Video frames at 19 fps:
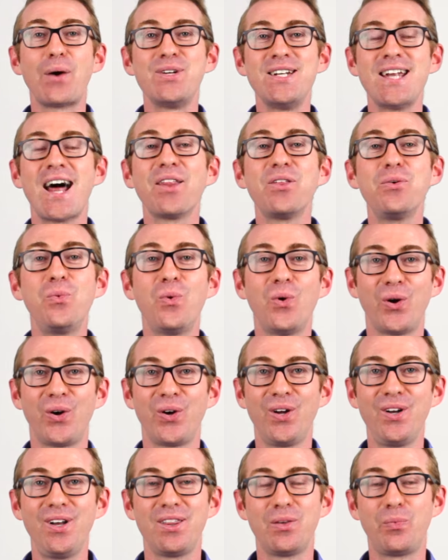Now, another
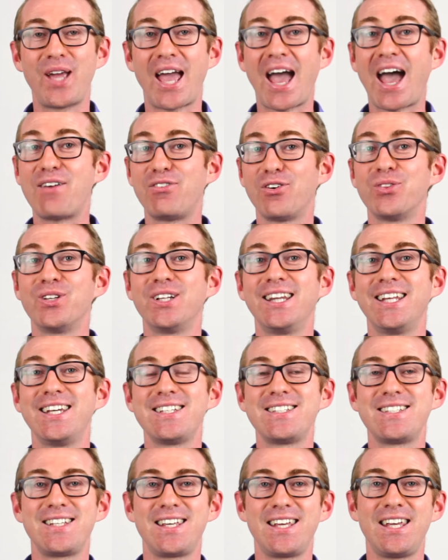word that we have on the
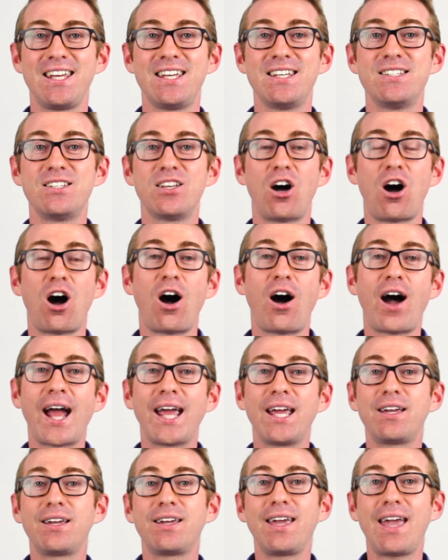list is
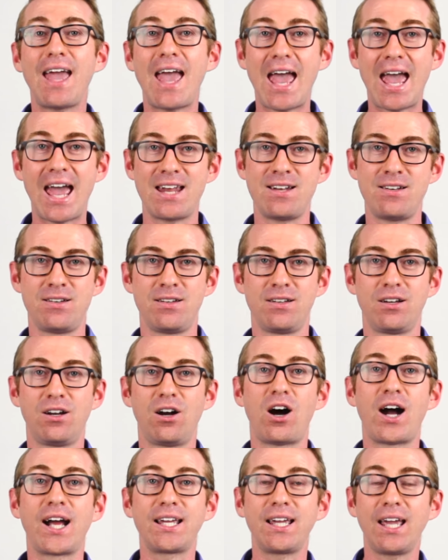I can.
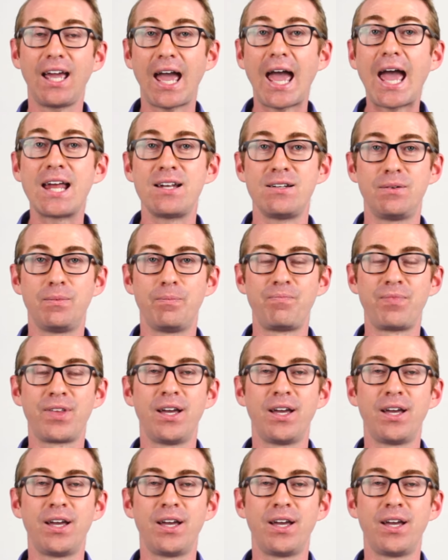I can.